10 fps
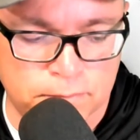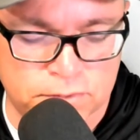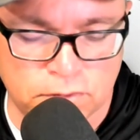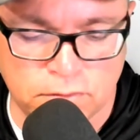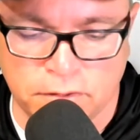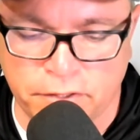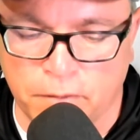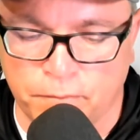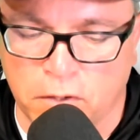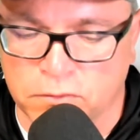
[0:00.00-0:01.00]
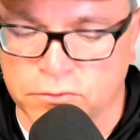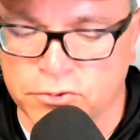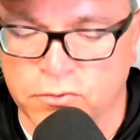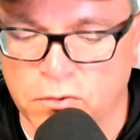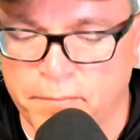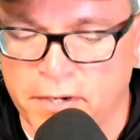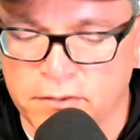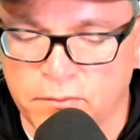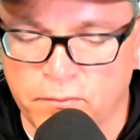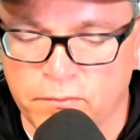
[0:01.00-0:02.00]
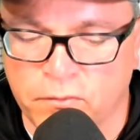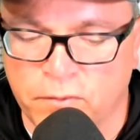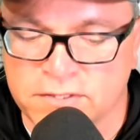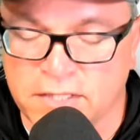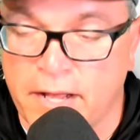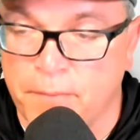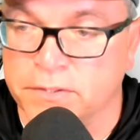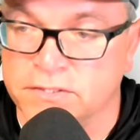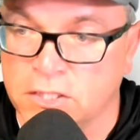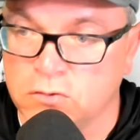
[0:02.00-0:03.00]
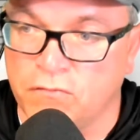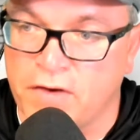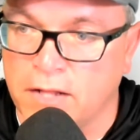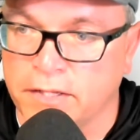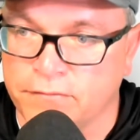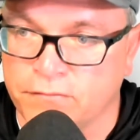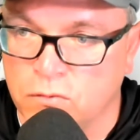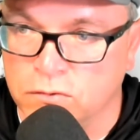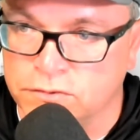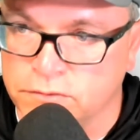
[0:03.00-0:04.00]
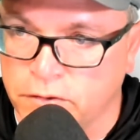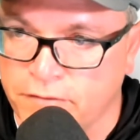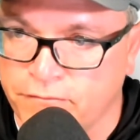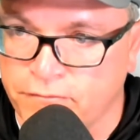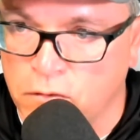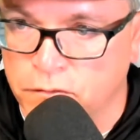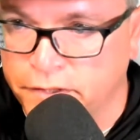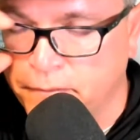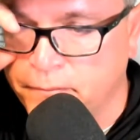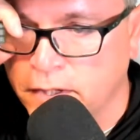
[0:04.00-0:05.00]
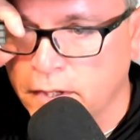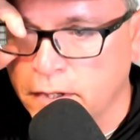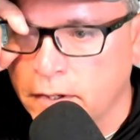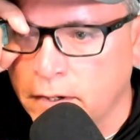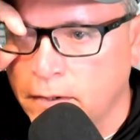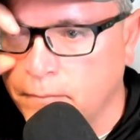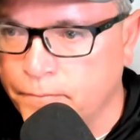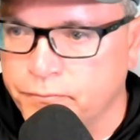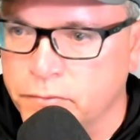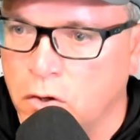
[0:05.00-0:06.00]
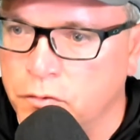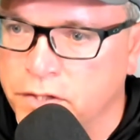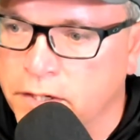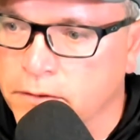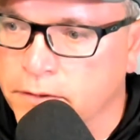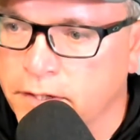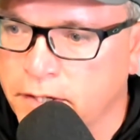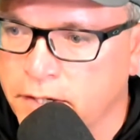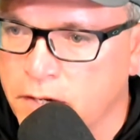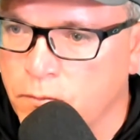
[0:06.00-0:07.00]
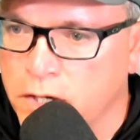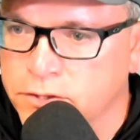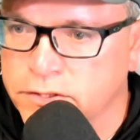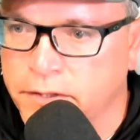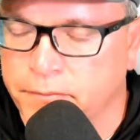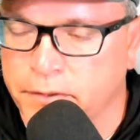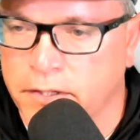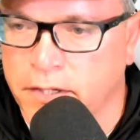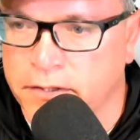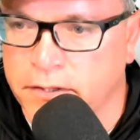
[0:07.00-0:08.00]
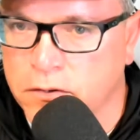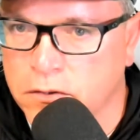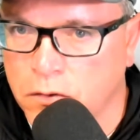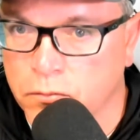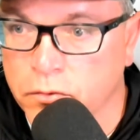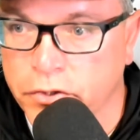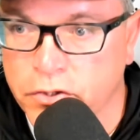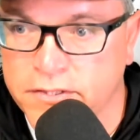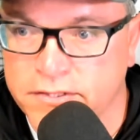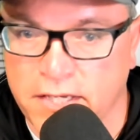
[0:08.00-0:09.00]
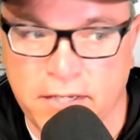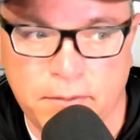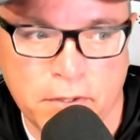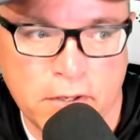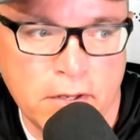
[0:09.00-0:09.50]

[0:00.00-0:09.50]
So I'm not real sure about the rest of that. But Central Valley, of course, I've followed them all year, and I watched them, and they're a really good team.